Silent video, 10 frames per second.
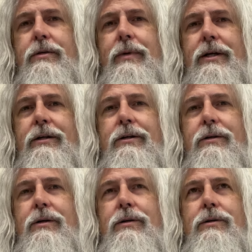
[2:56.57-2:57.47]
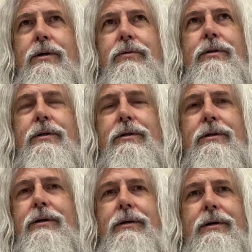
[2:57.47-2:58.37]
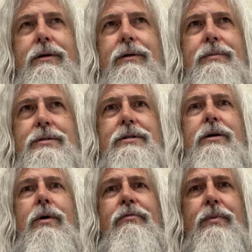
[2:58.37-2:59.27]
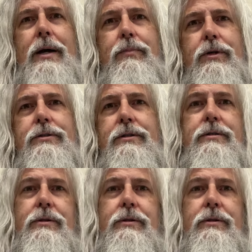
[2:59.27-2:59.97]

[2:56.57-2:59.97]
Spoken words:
You might go, oh, I'm going to stay away from that person.